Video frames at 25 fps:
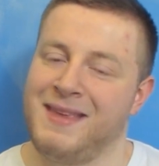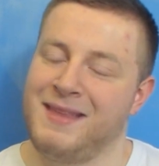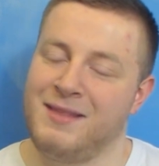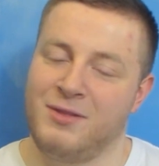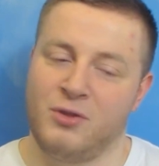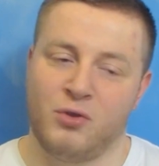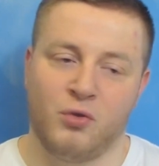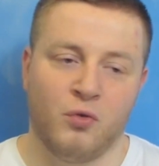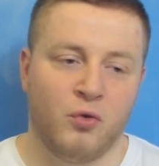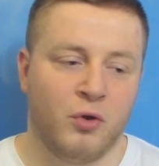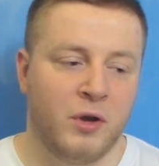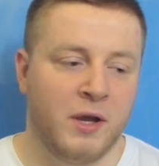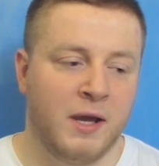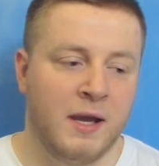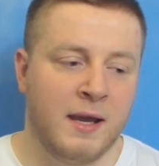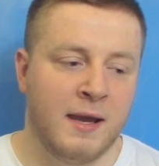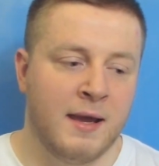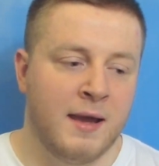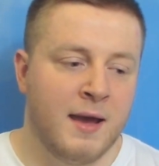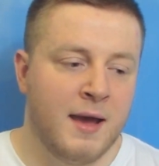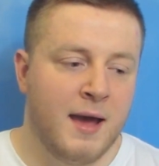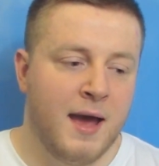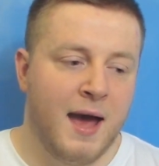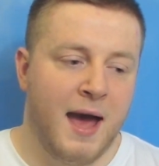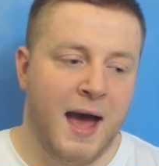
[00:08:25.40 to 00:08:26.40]
Doing
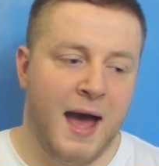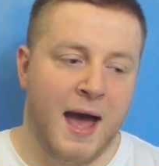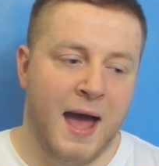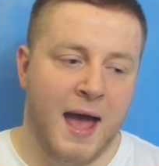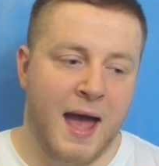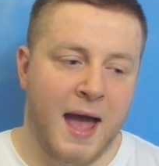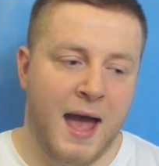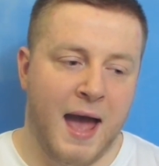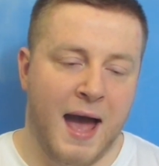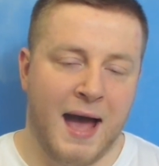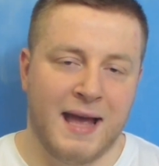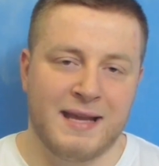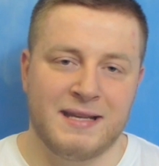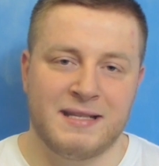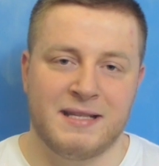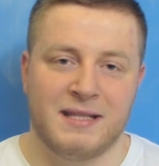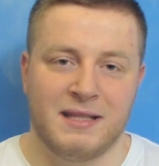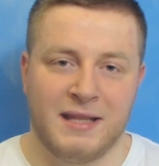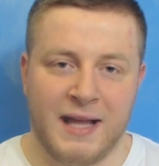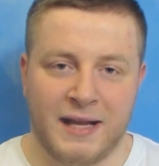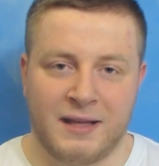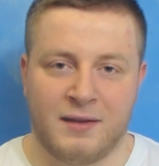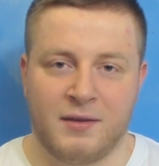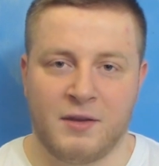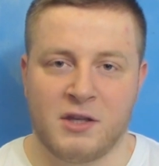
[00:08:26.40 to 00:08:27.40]
as
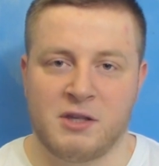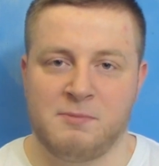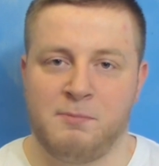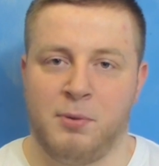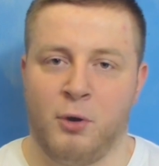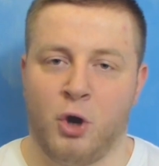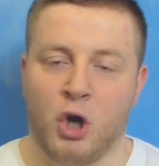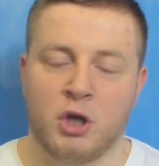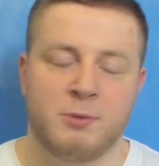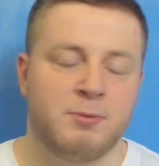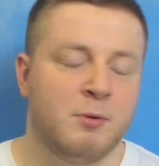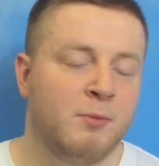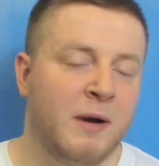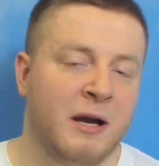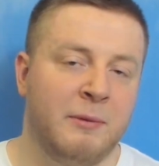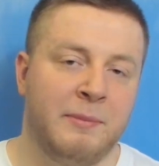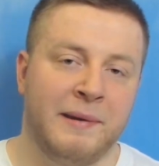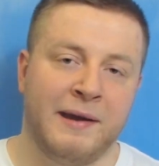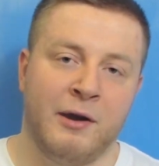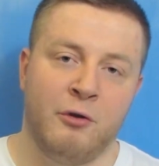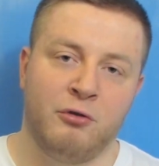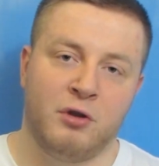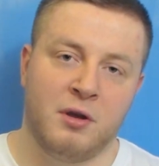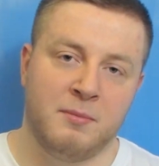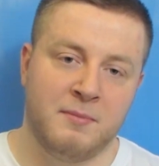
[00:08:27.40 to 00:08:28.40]
little as possible by
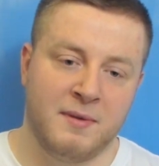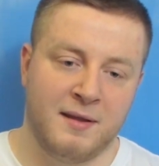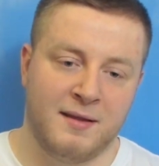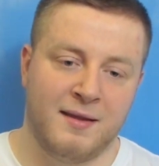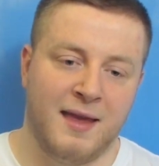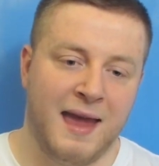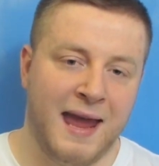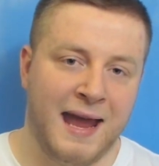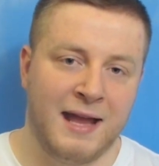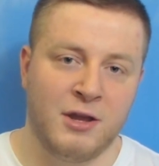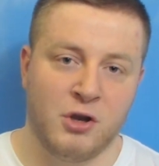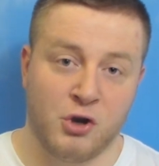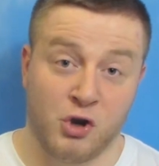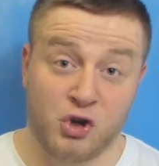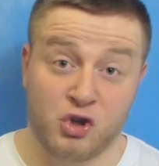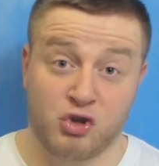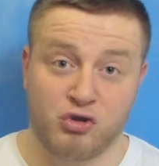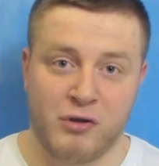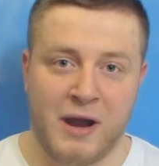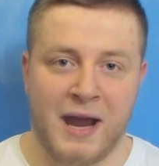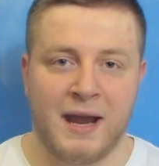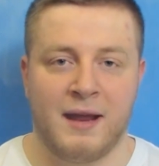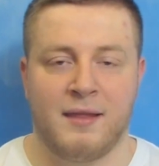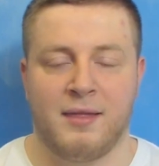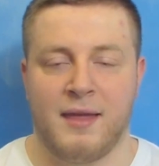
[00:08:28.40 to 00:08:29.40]
being able to maintain your
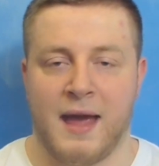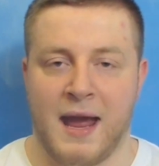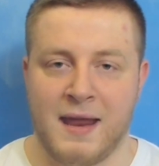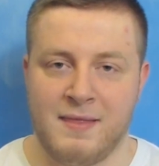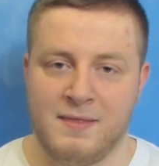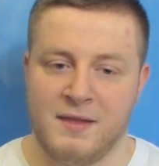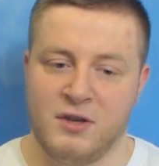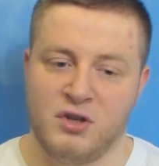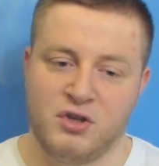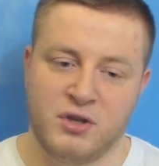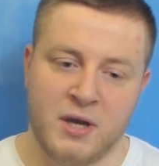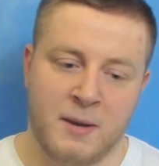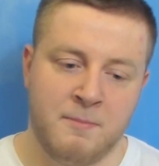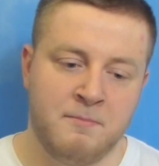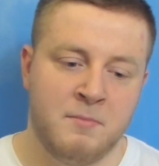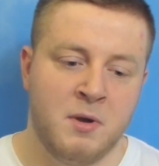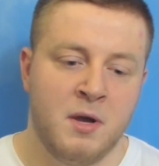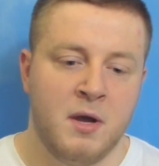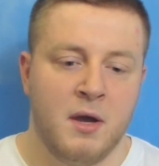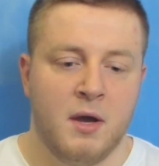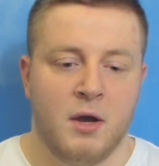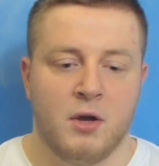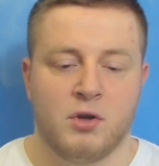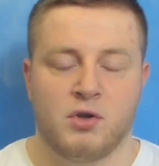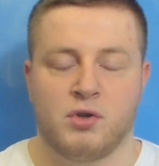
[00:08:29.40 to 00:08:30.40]
strength in the gym
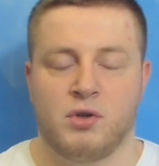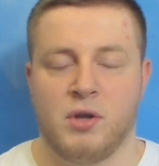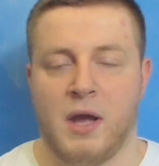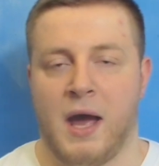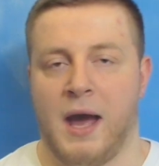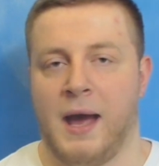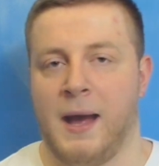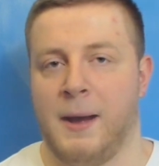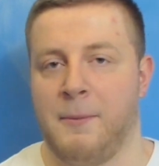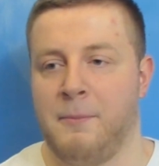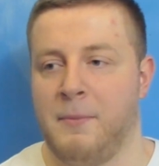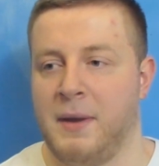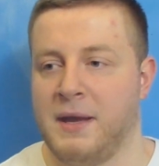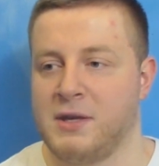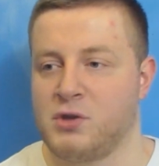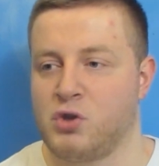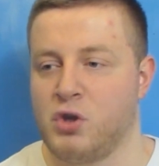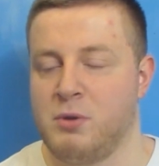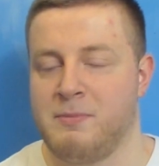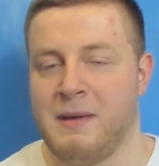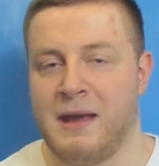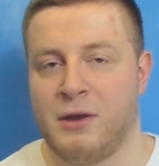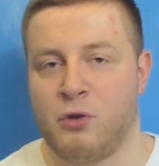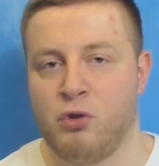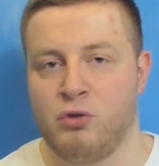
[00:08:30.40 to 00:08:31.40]
is going
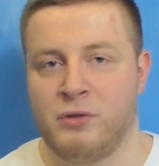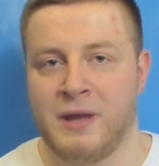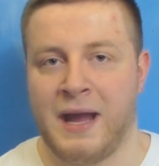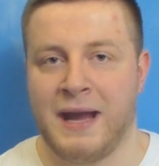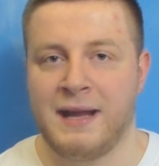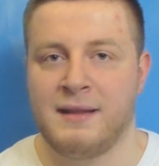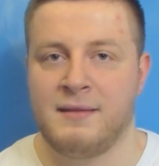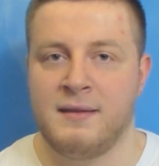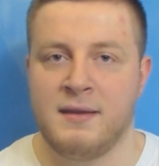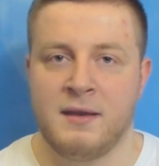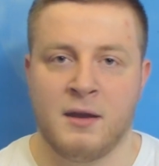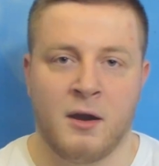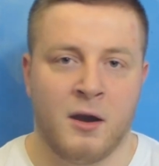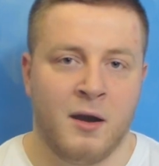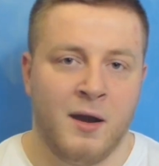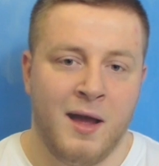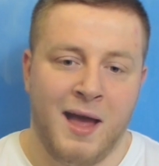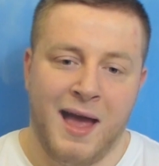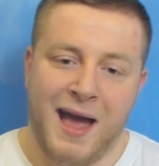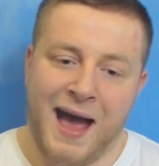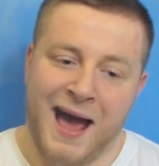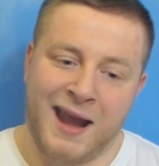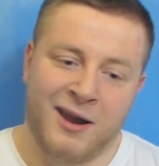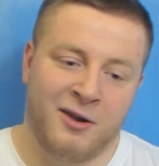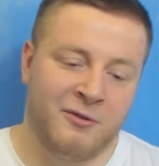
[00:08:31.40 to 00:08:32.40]
to be a good idea.
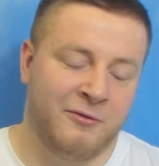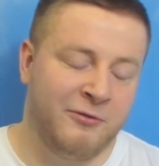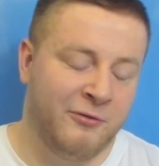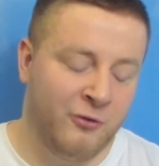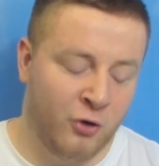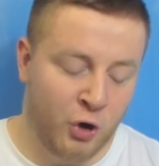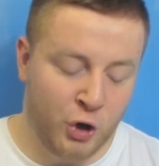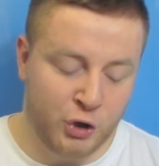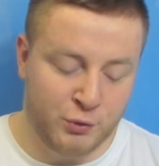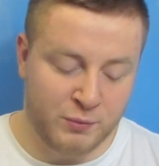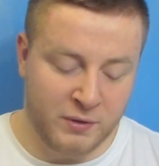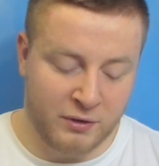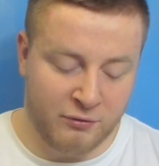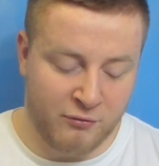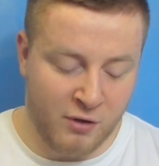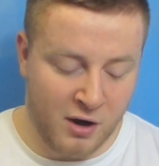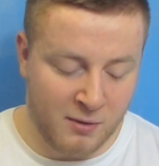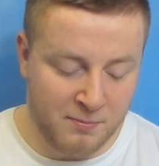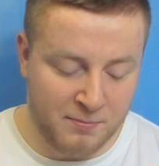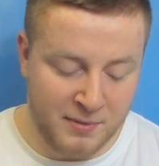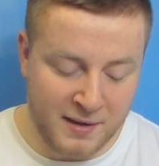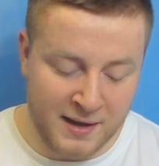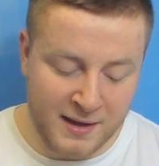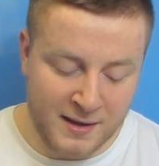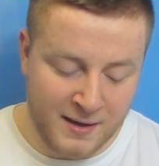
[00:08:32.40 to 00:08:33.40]
And unfortunately with
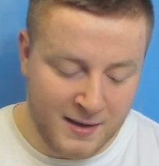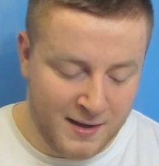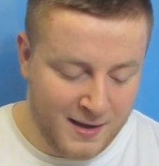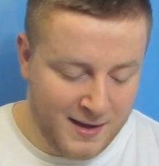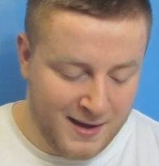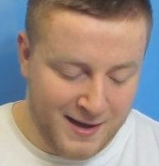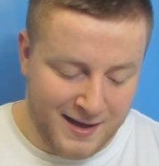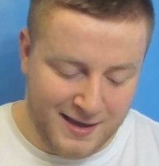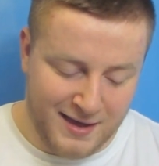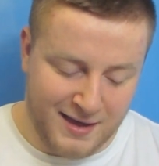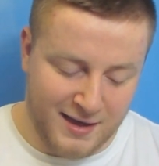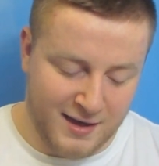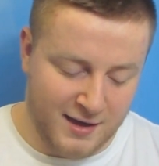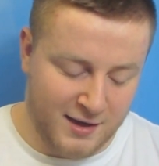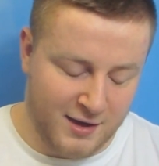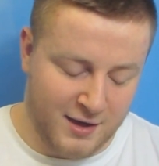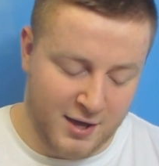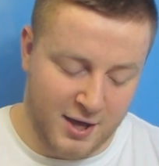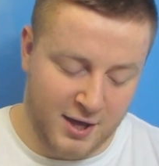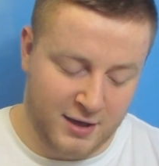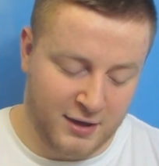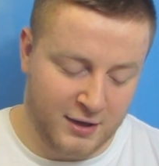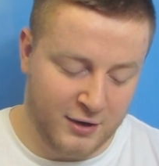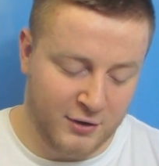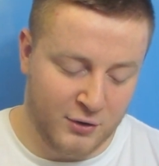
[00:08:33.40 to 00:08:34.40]
rugby,
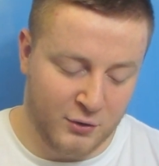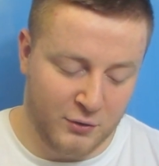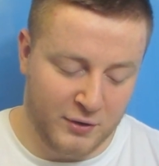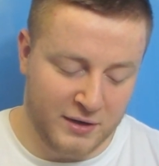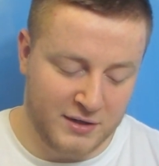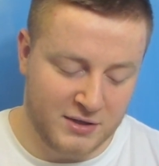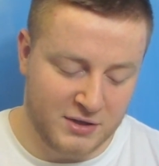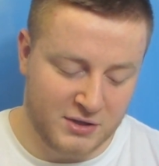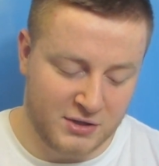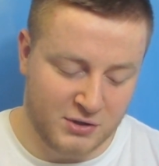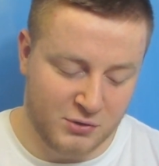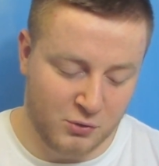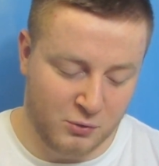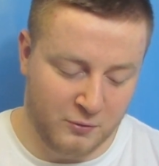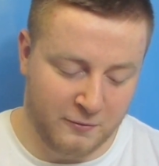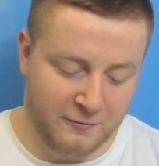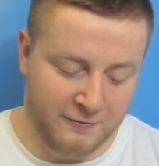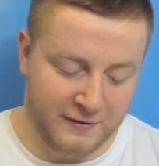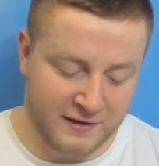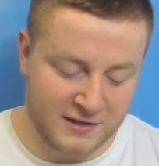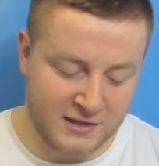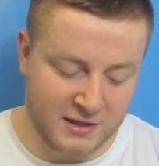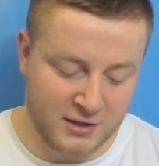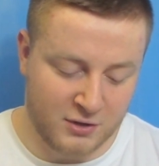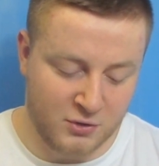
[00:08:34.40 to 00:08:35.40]
you know, it's so
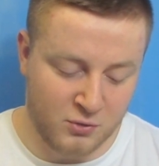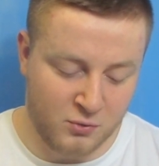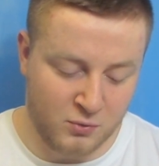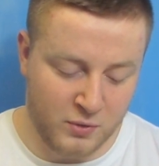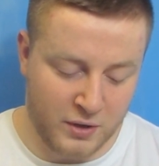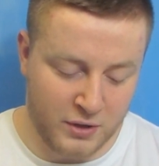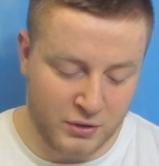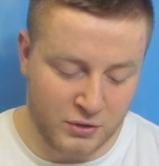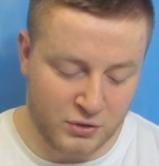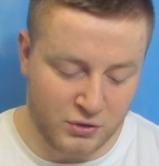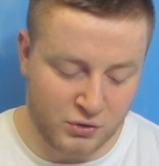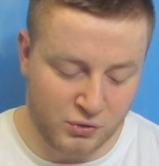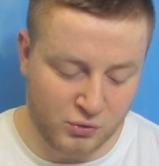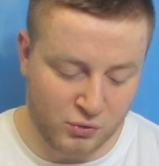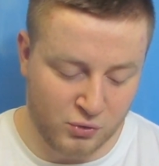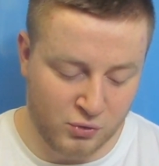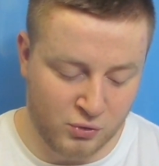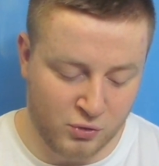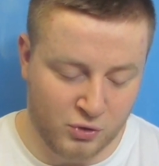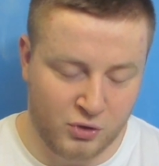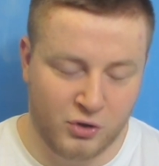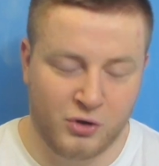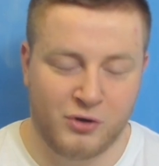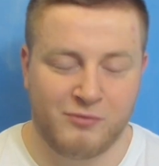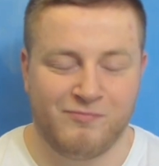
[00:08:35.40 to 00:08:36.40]
physical and so